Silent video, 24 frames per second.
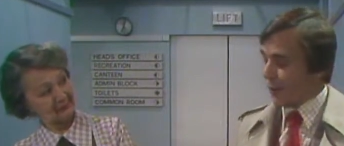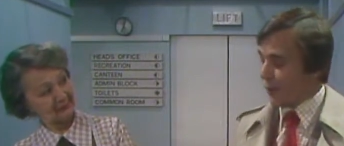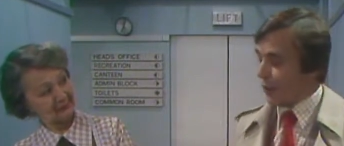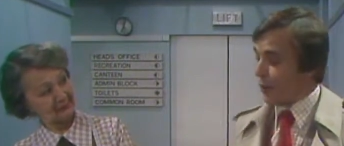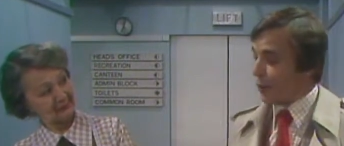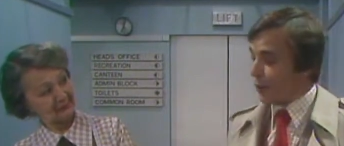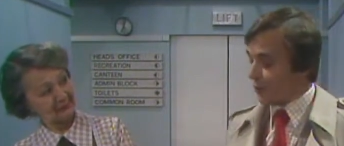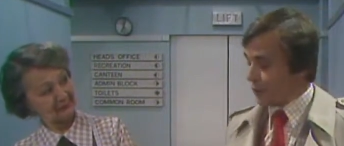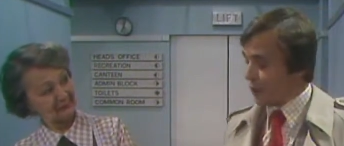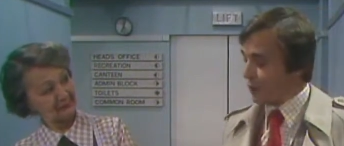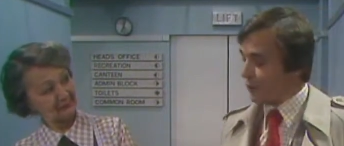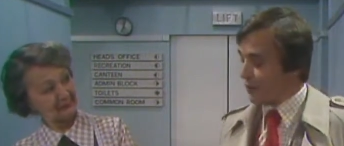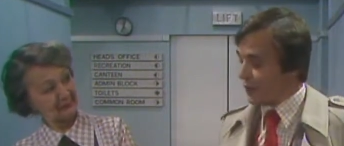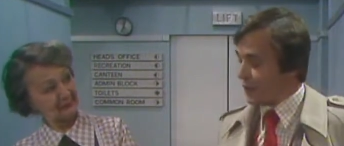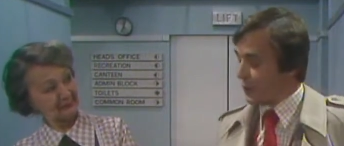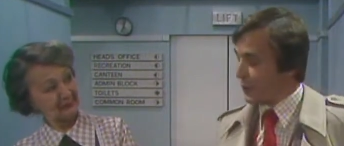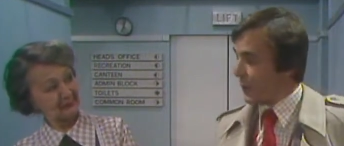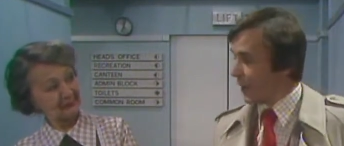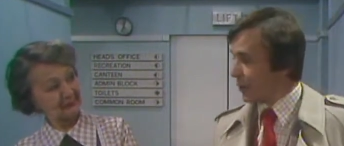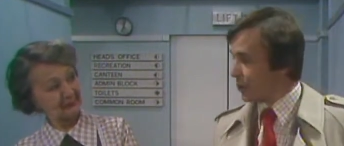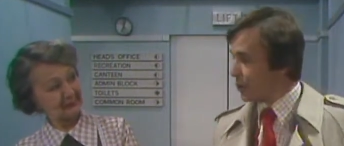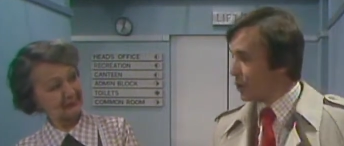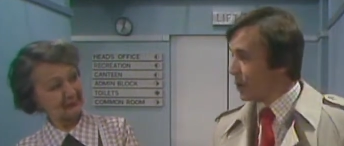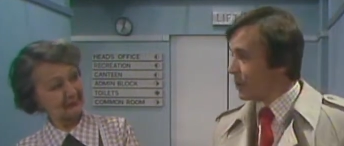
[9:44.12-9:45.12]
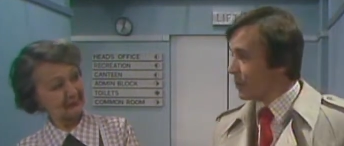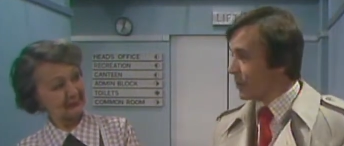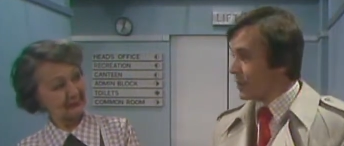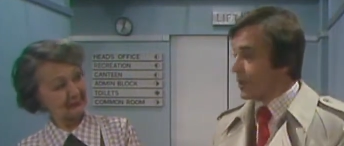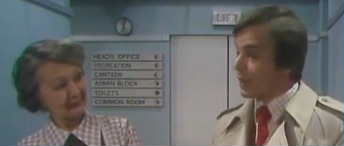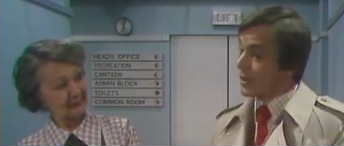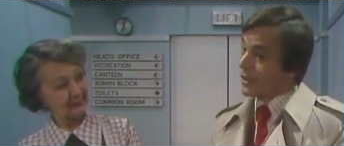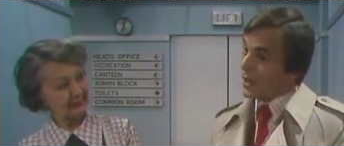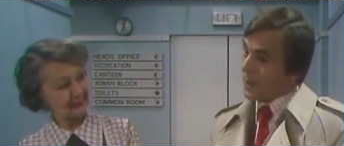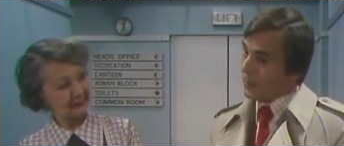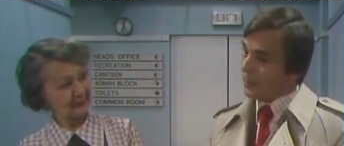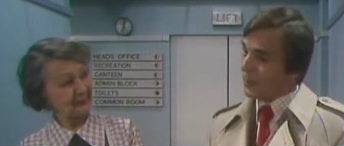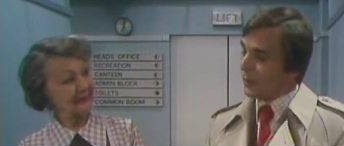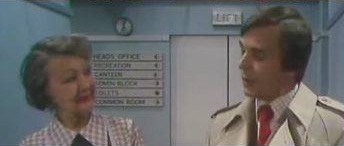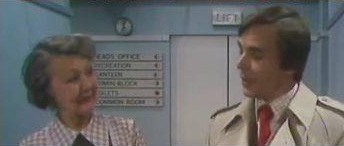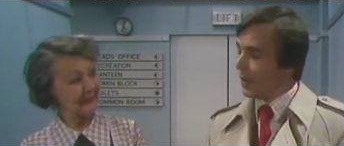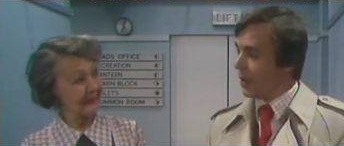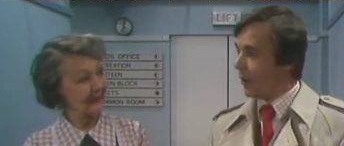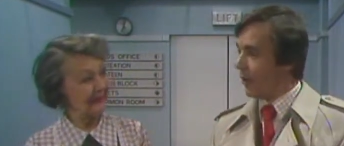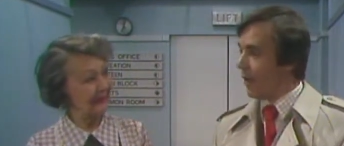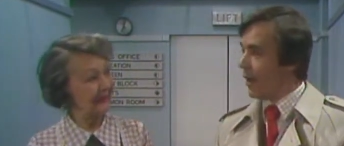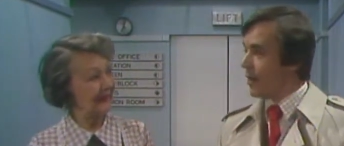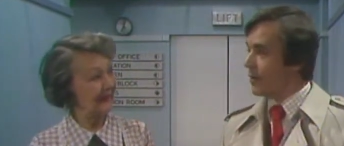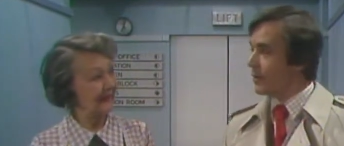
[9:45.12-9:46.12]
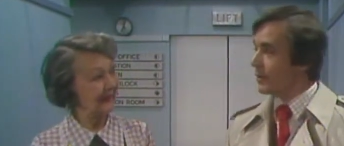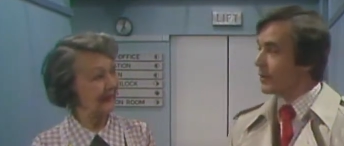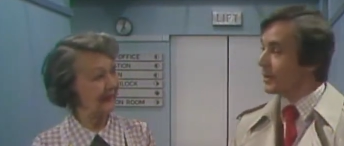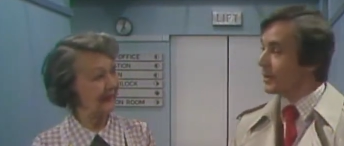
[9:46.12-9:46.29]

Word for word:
Speaker 1: with all due respect, she was a couple on her own.